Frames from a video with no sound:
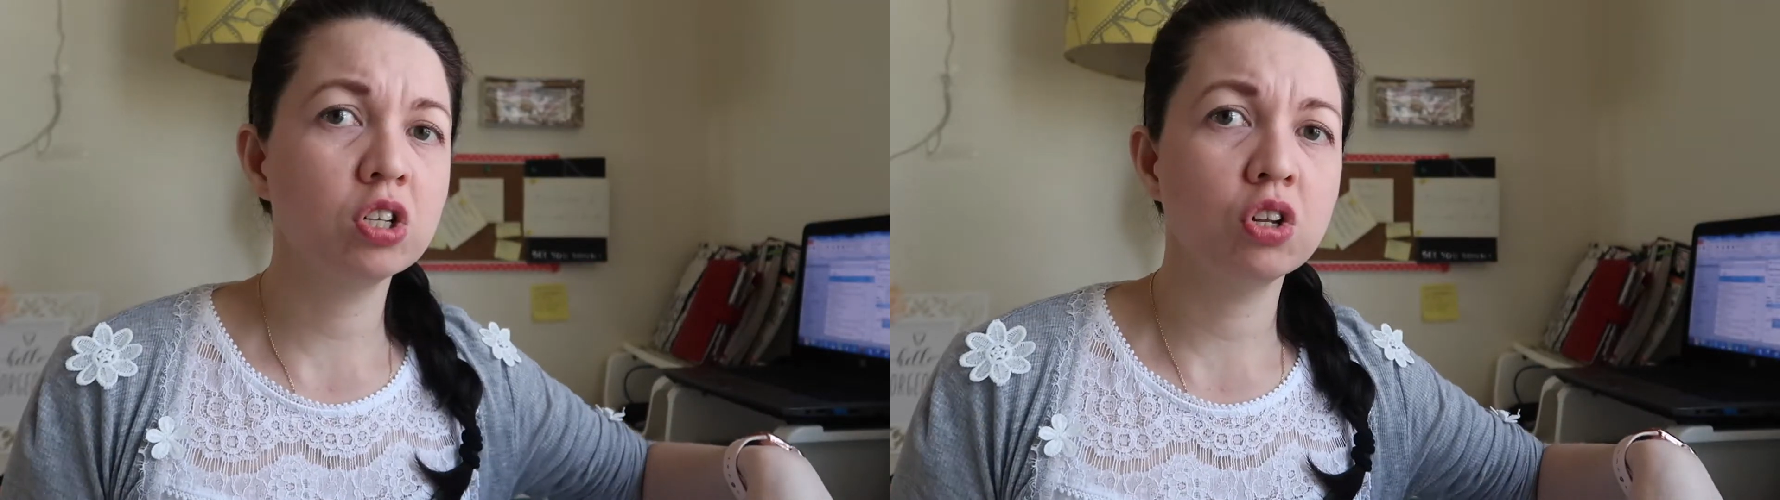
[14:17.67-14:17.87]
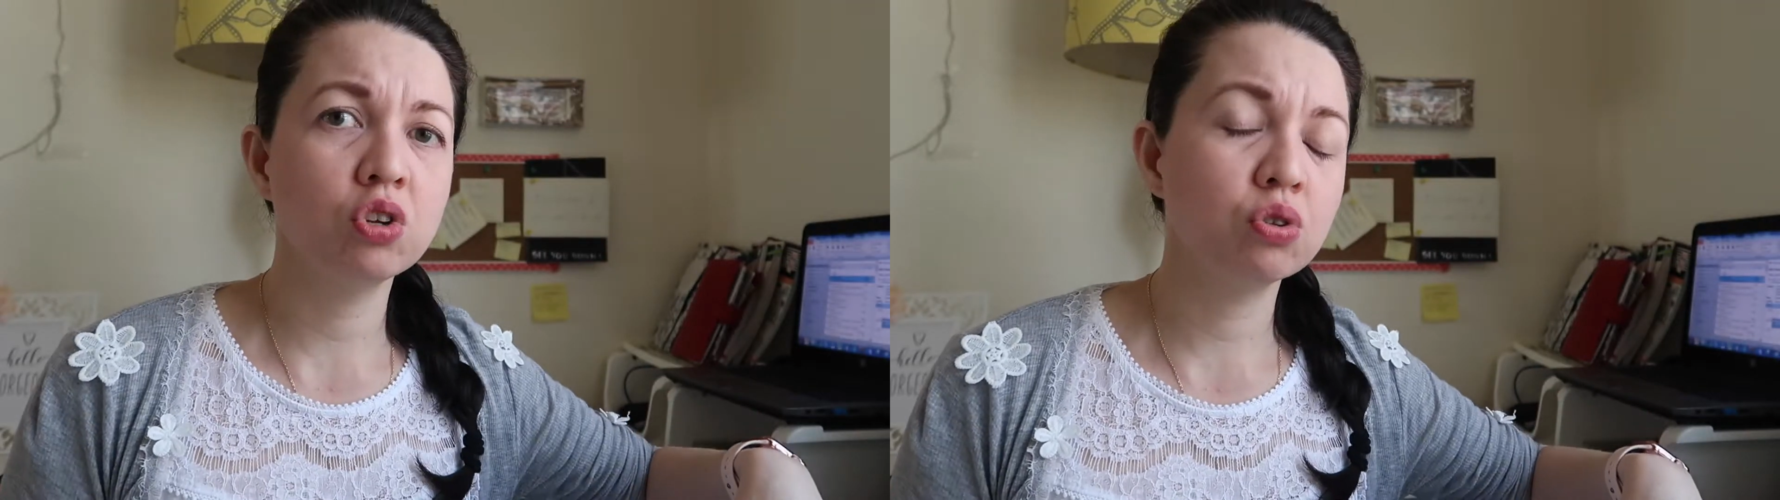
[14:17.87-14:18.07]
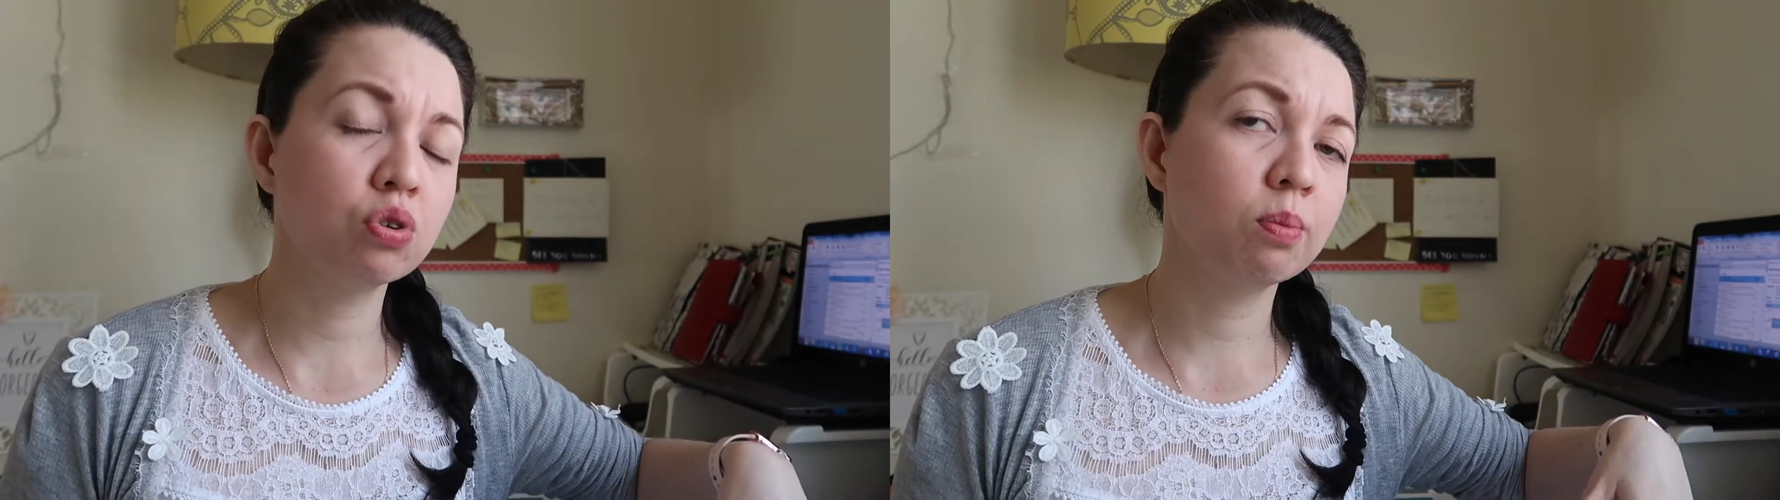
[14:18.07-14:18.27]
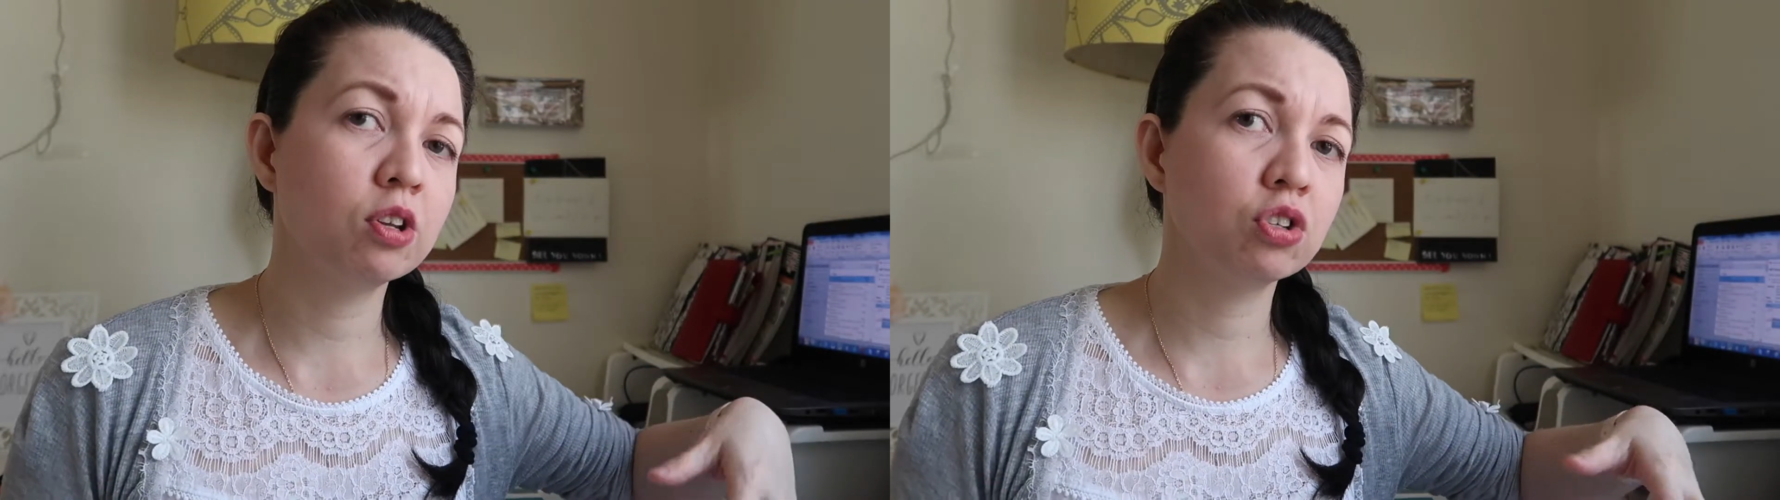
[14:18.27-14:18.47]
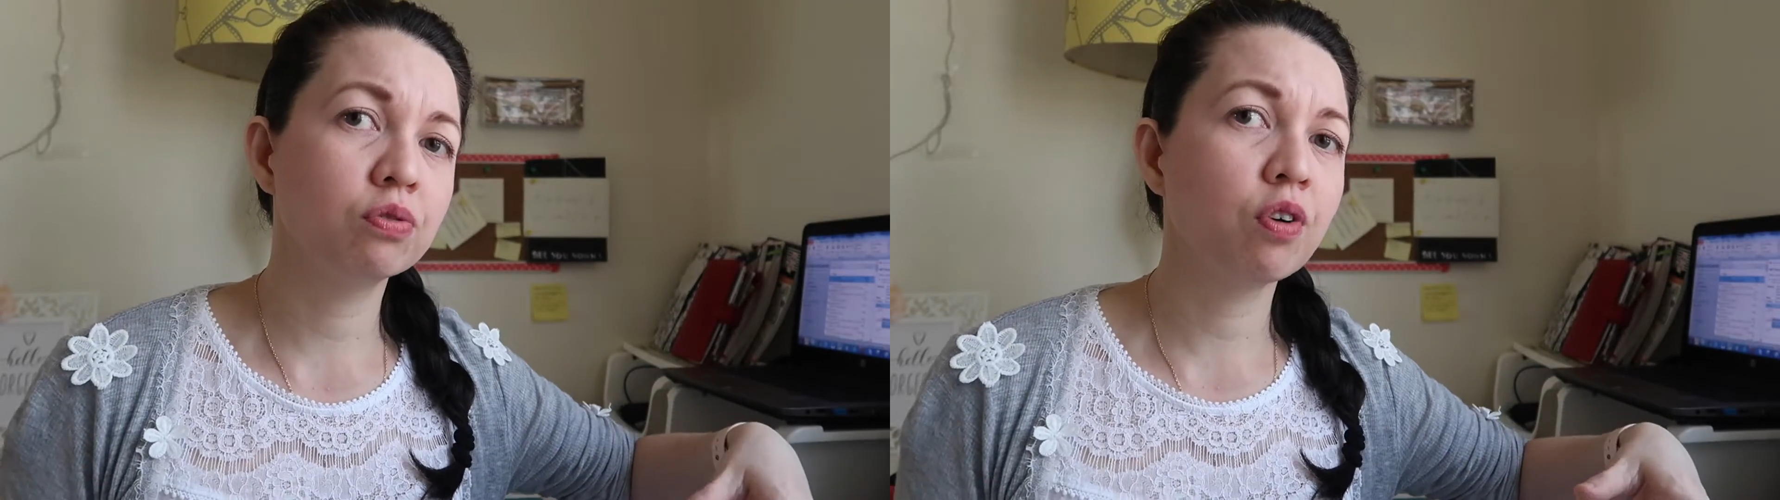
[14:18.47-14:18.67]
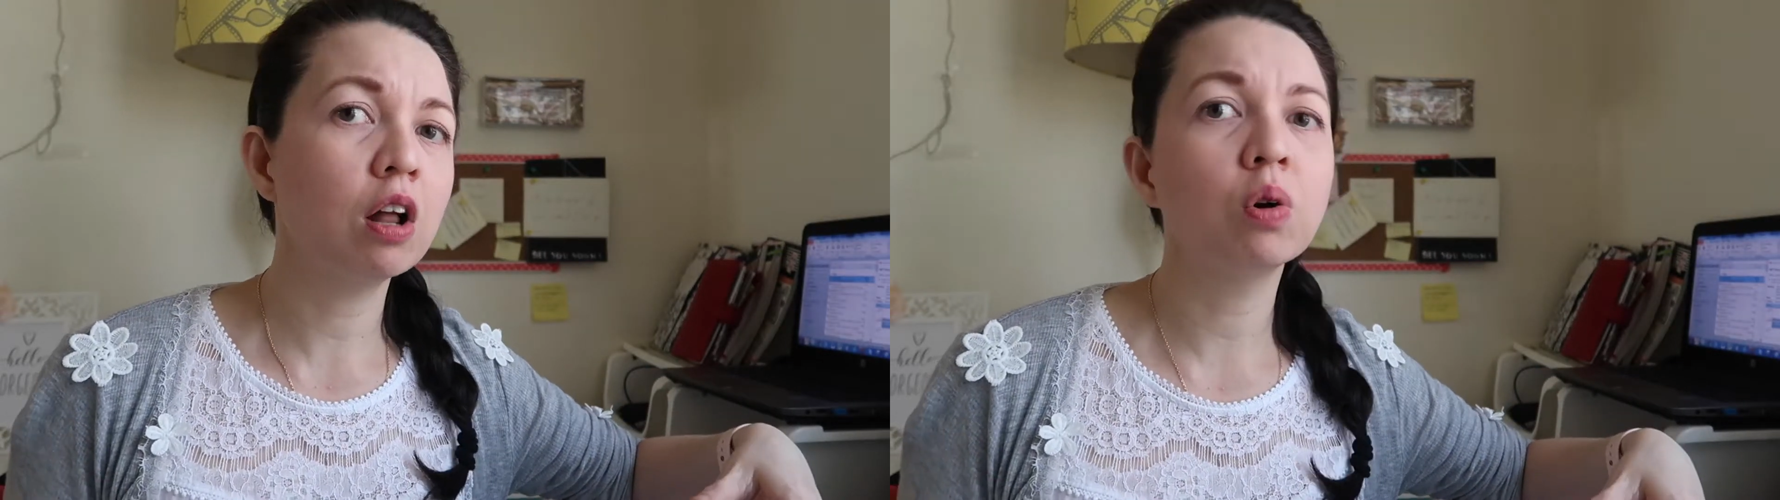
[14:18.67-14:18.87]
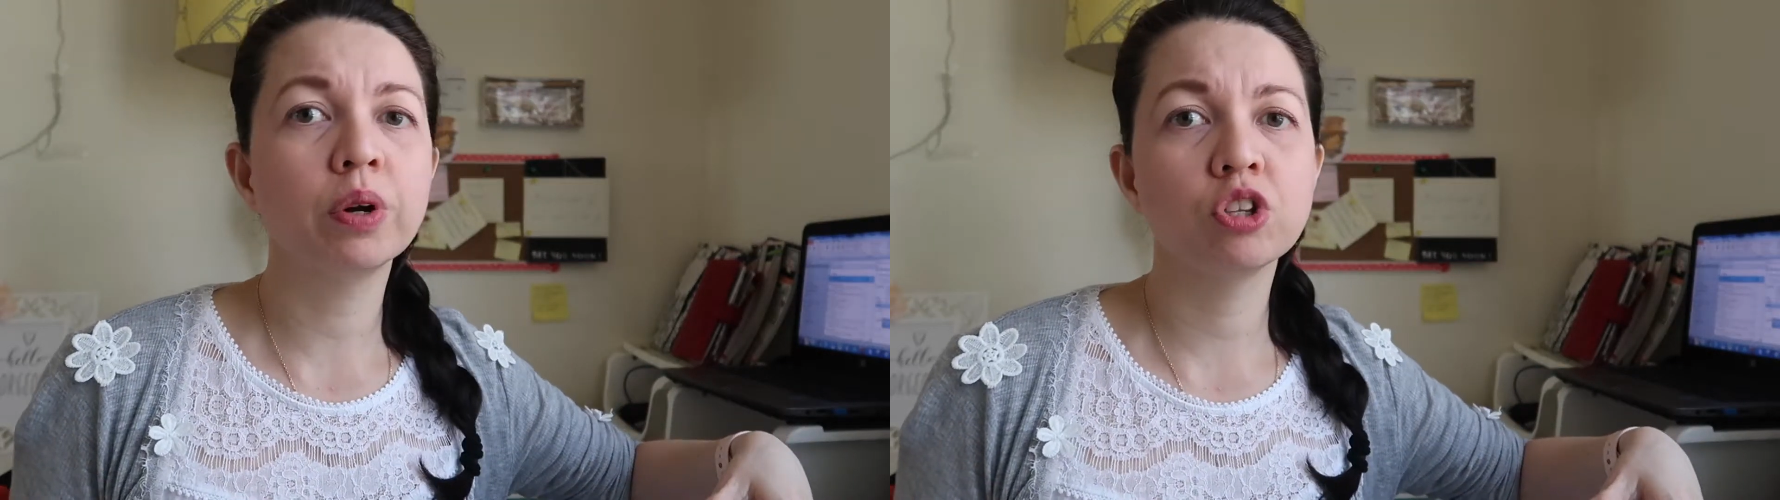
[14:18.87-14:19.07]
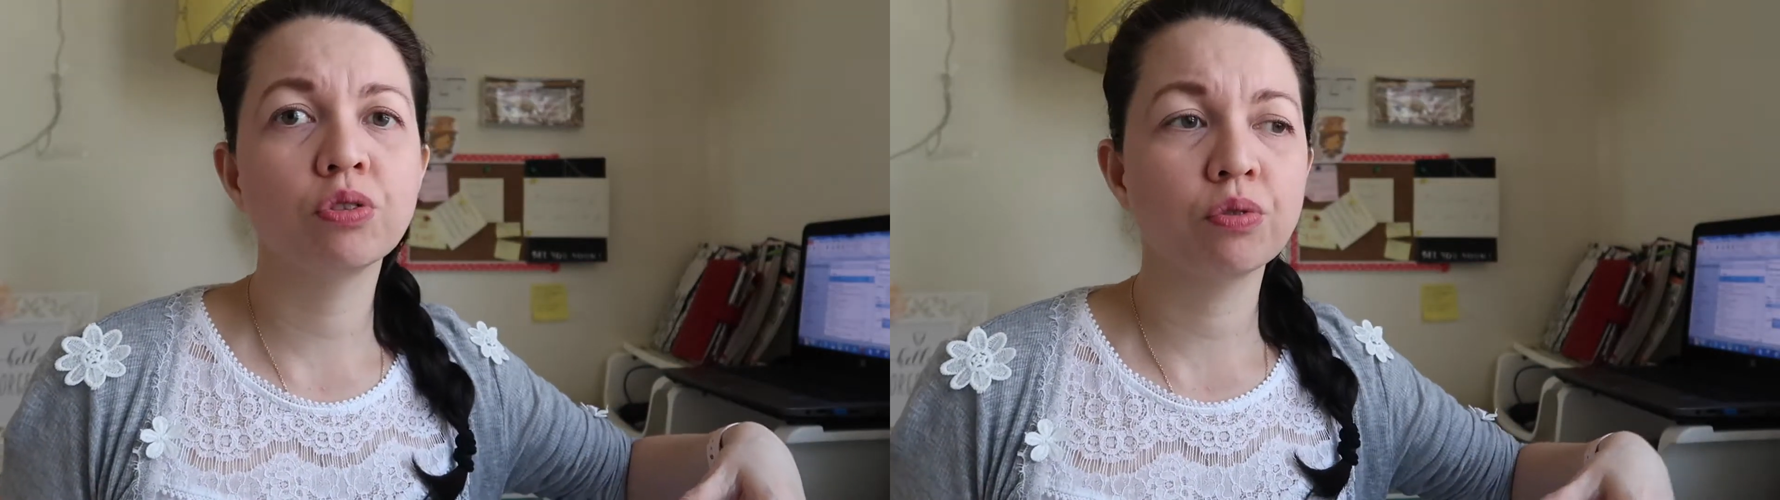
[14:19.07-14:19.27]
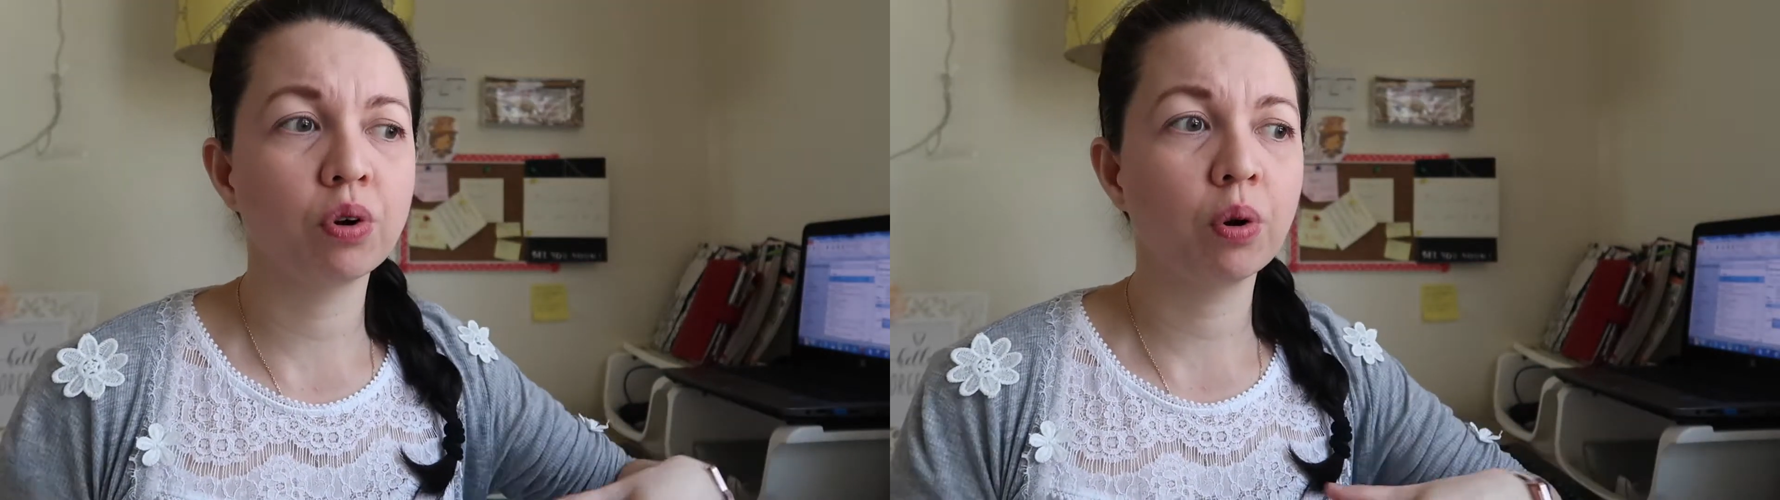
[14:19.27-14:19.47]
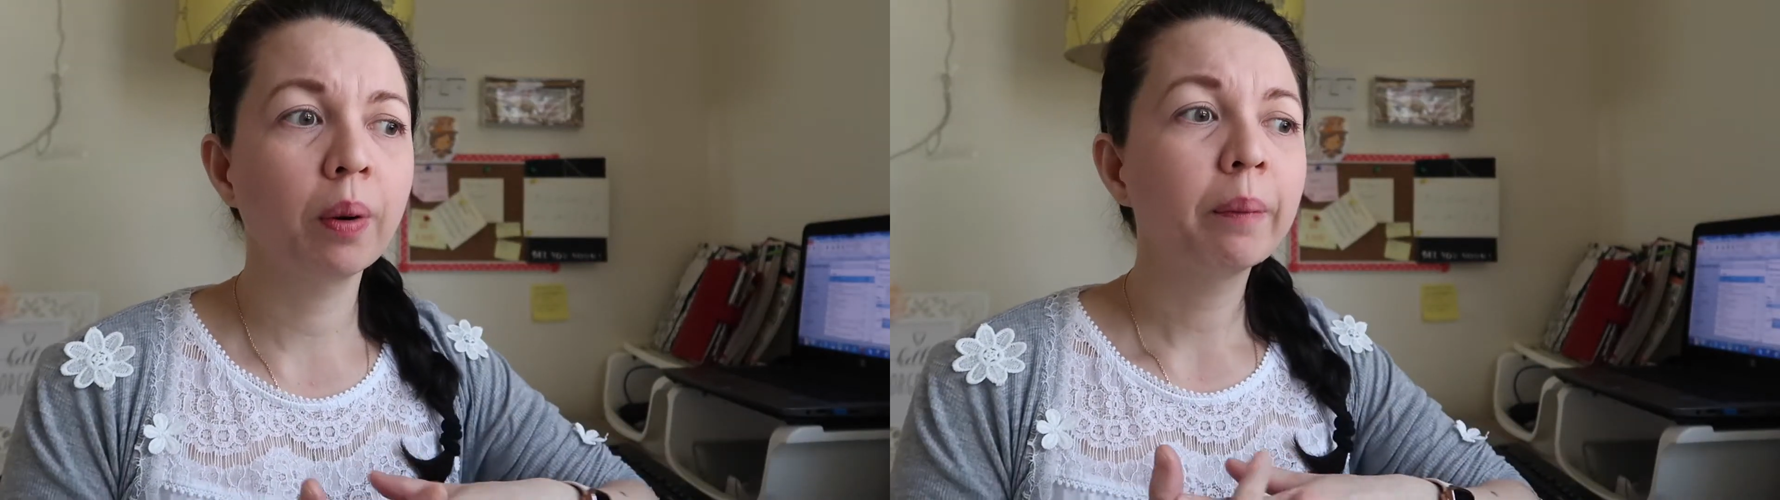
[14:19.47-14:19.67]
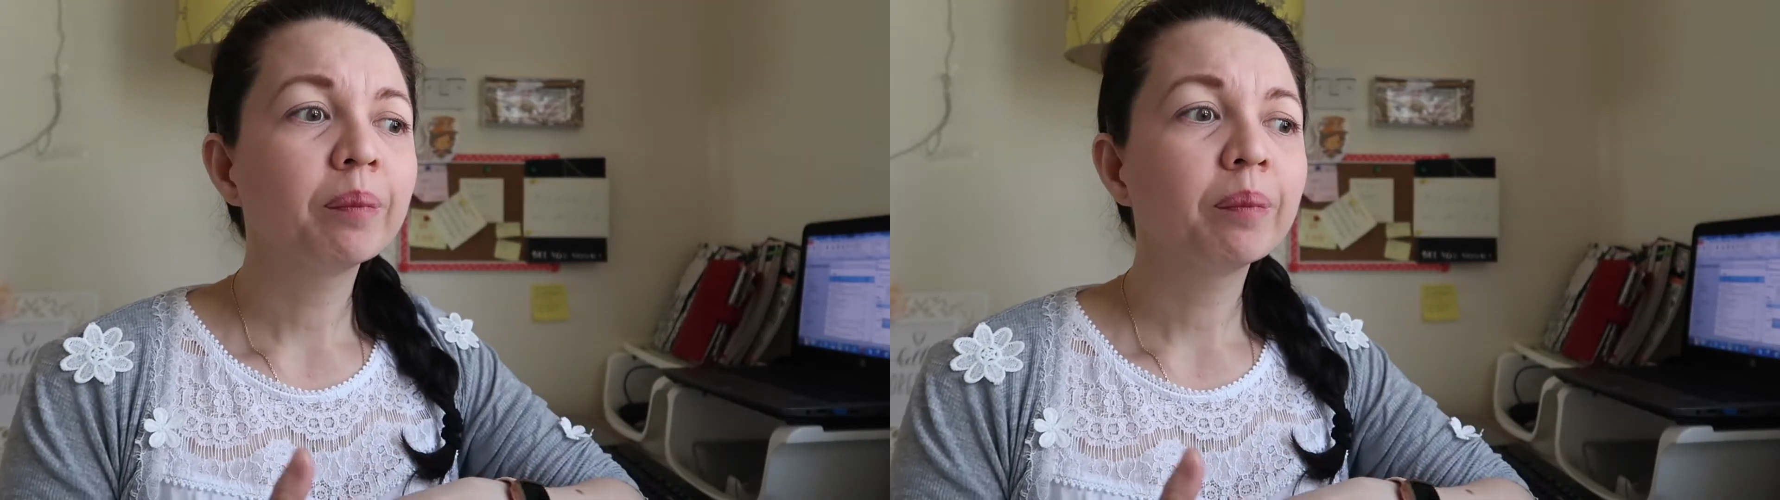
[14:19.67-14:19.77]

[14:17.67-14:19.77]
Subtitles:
it in YouTube and just follow it through.